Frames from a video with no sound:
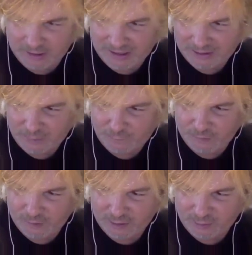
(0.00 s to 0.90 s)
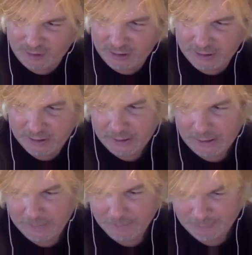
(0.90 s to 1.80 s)
that they feel that Rhea
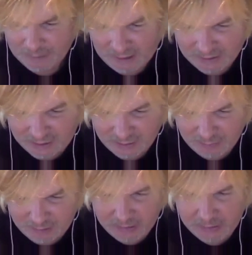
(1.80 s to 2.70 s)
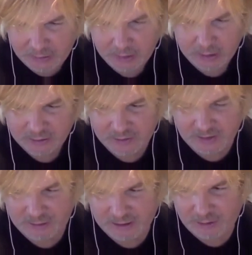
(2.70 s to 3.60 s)
has committed to
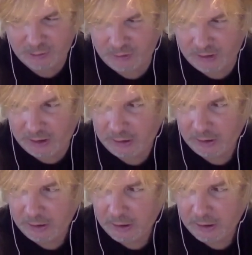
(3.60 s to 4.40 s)
WWE.